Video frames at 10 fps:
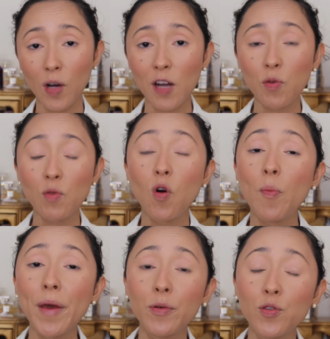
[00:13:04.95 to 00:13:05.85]
and we won't
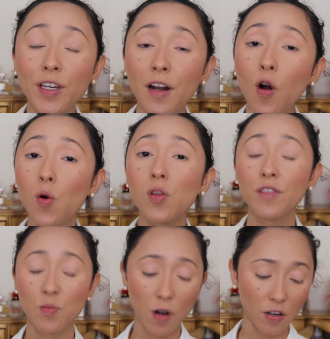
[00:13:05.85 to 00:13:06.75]
be able to get a hold of
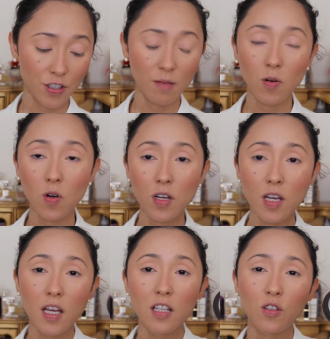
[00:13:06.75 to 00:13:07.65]
these products anymore.
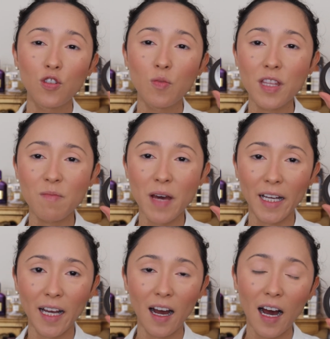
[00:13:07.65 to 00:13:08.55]
It's going to be the
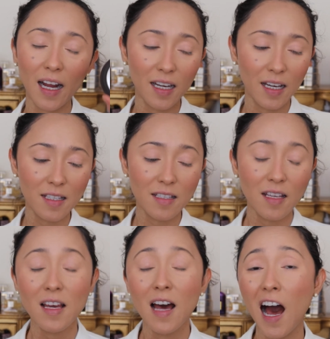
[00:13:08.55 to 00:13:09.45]
Becca highlights.
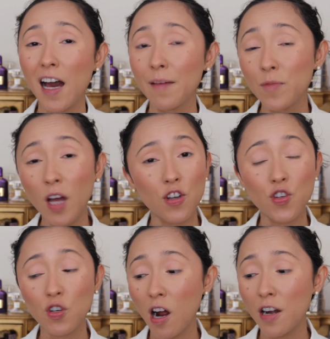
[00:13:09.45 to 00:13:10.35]
I'm not
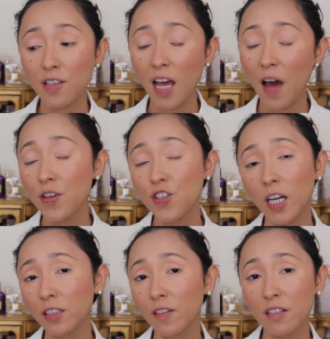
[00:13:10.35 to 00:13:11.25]
sure, honestly, I haven't
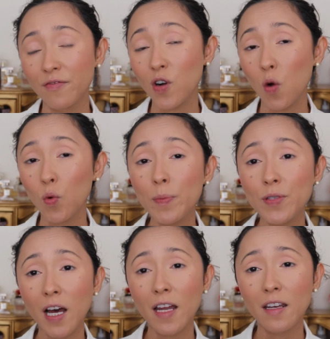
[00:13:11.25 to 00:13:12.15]
checked on the Sephora
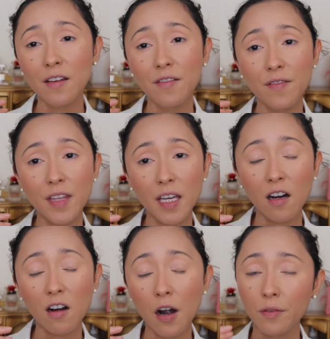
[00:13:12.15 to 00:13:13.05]
website if they
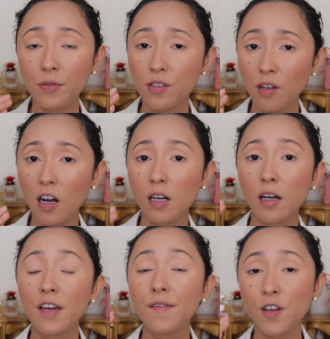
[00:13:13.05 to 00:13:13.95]
are out of stock.
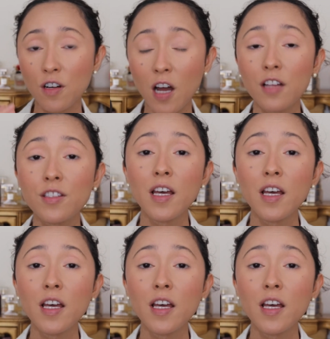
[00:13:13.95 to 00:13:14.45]
If they're not,